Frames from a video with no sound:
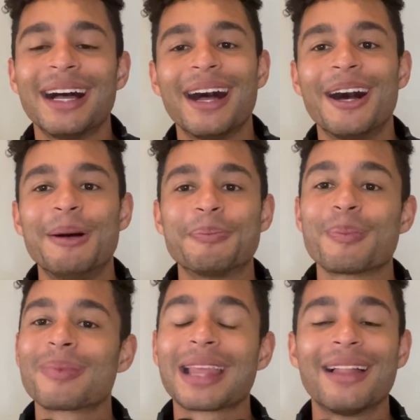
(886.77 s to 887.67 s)
I'll
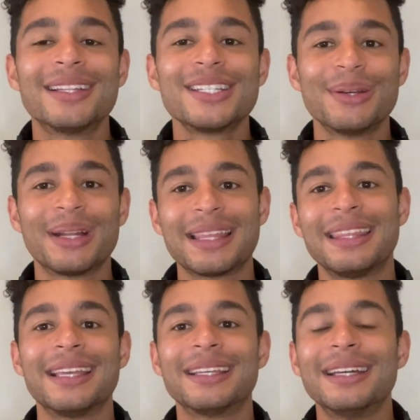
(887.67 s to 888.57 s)
let you know what I
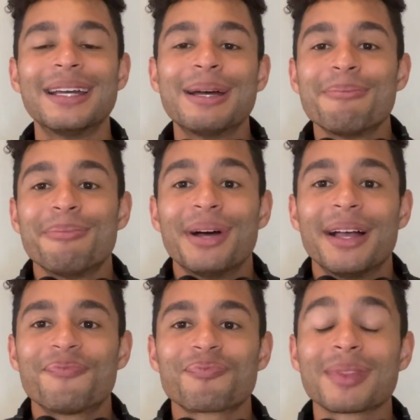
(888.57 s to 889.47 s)
think.
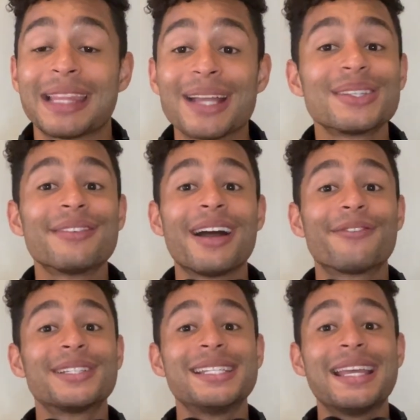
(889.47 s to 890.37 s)
But that's what I've got
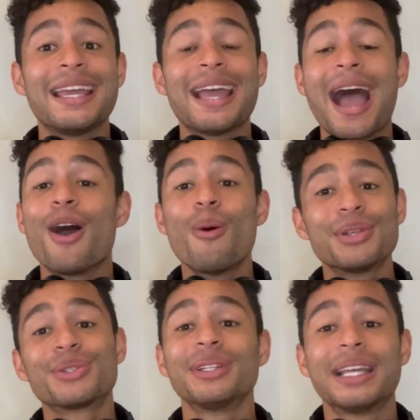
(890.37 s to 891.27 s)
for today. I hope it
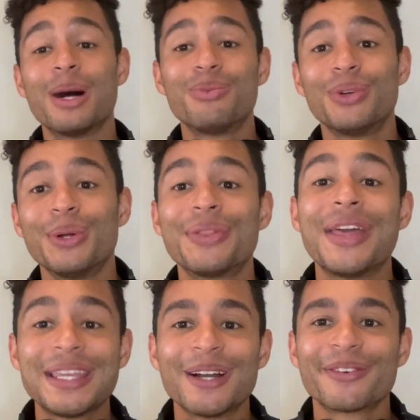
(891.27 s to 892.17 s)
was really helpful.
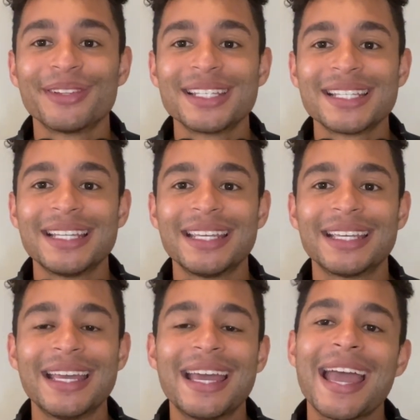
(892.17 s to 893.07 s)
Thank y'all for
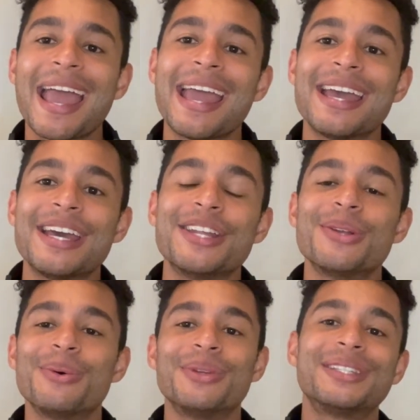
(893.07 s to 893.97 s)
listening,
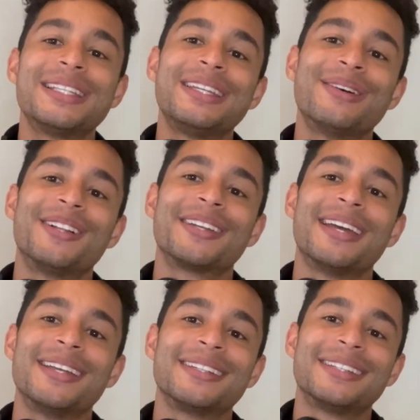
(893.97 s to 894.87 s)
and we'll see you all
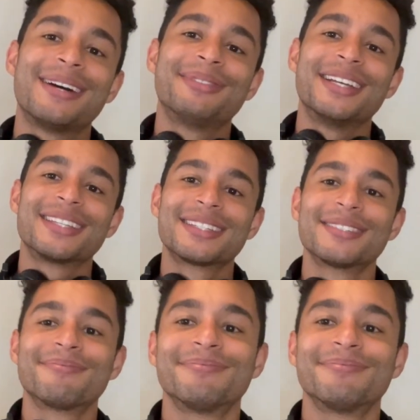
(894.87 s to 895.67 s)
again. God bless.